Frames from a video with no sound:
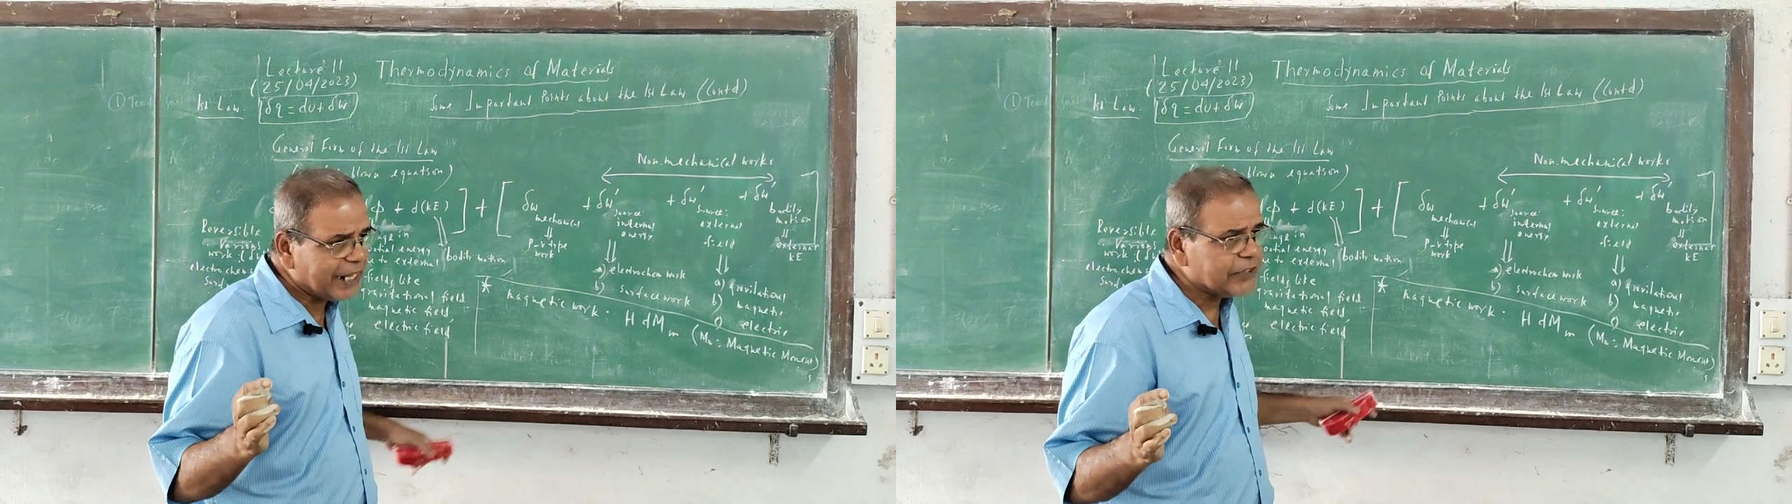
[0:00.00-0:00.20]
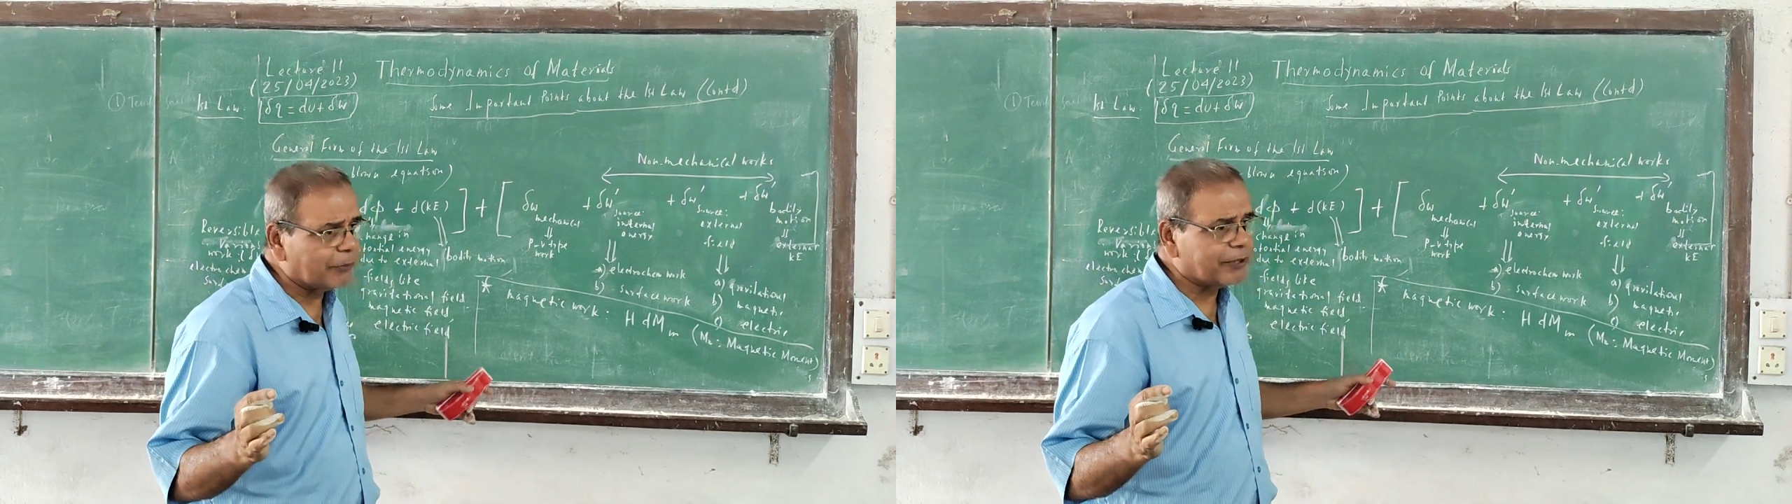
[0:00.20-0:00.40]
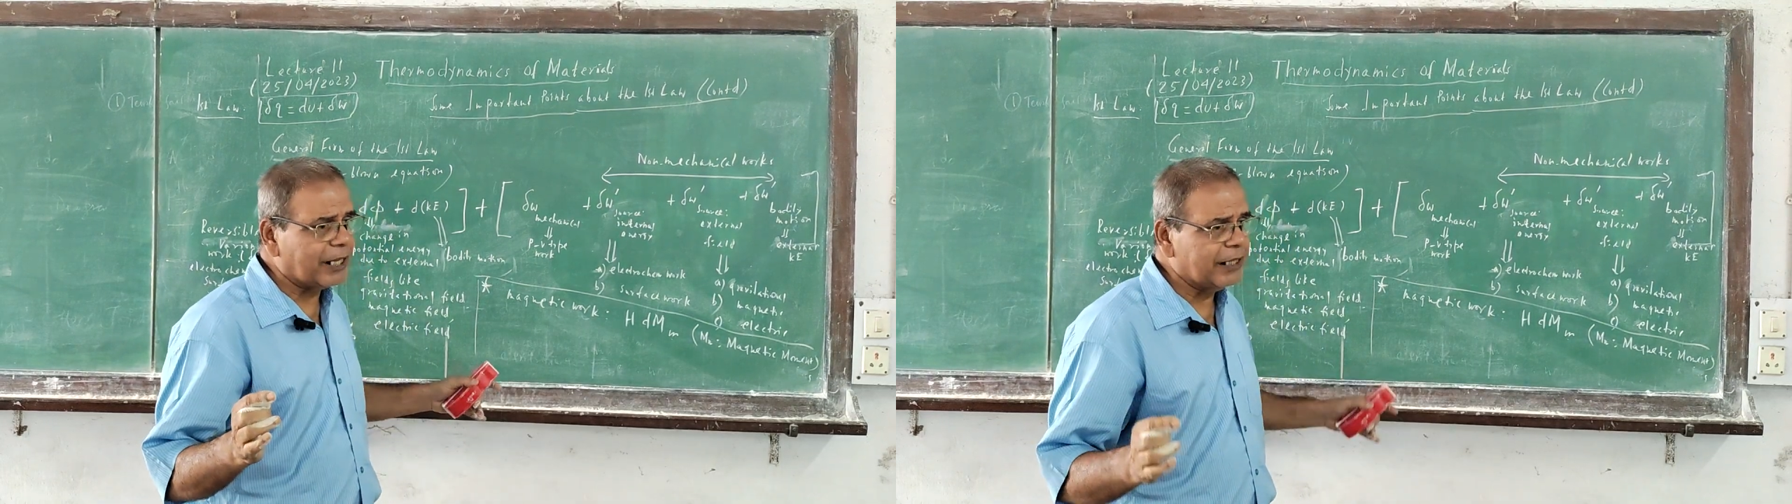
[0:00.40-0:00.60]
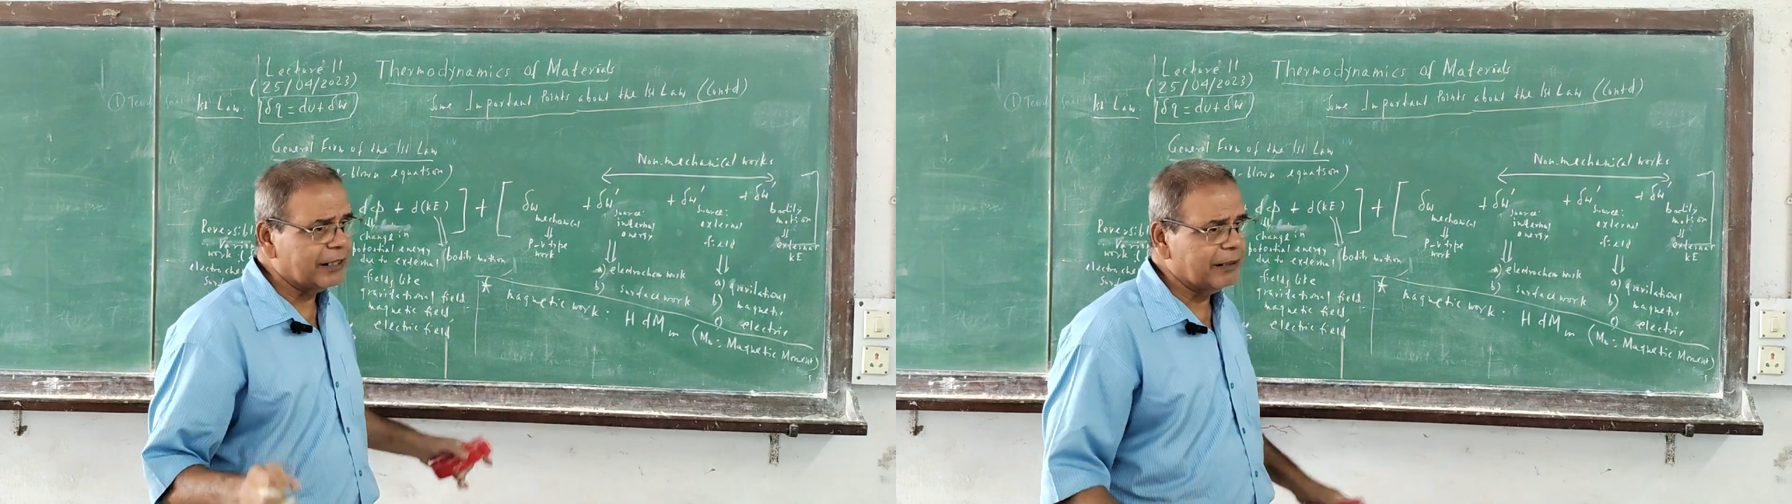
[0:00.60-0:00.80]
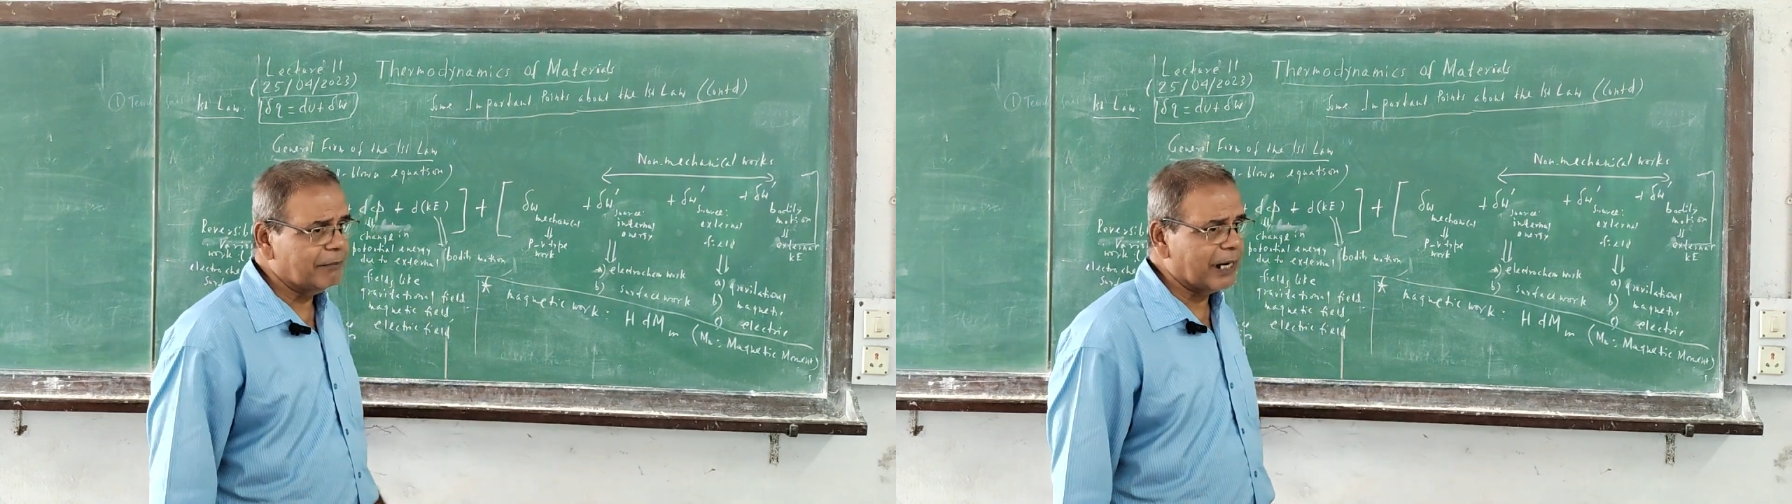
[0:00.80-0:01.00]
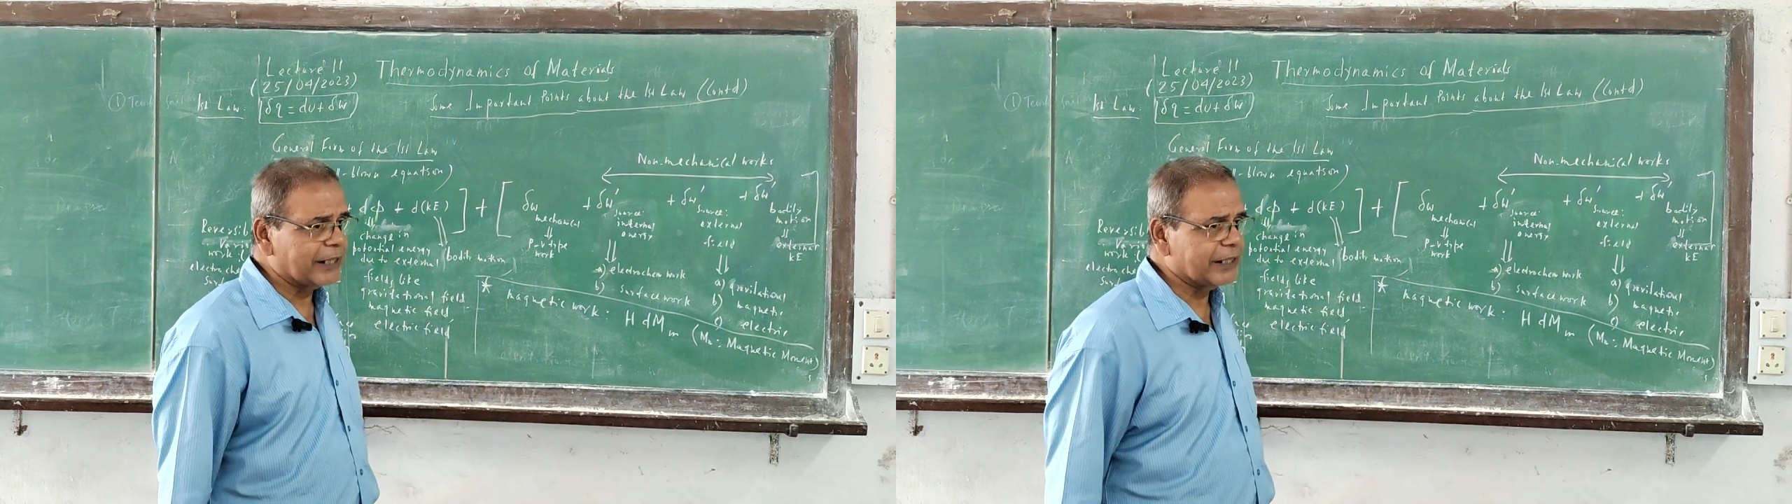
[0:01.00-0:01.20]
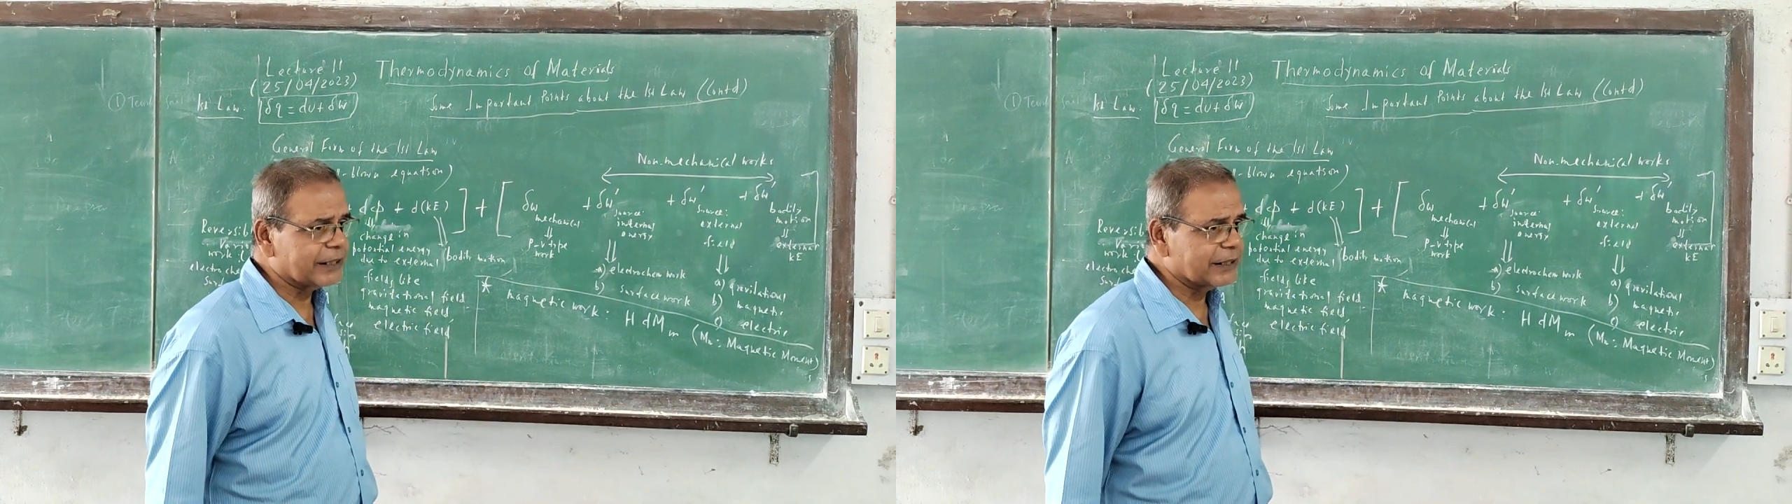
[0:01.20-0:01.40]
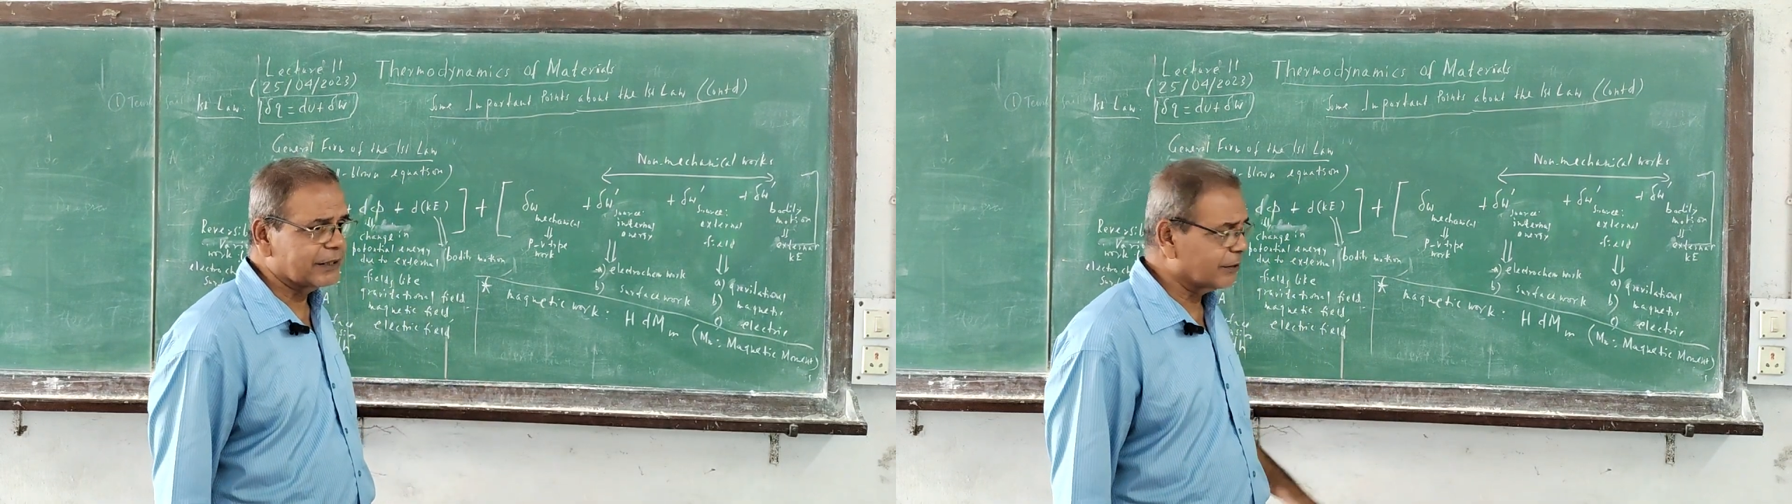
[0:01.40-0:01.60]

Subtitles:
length of the magnet.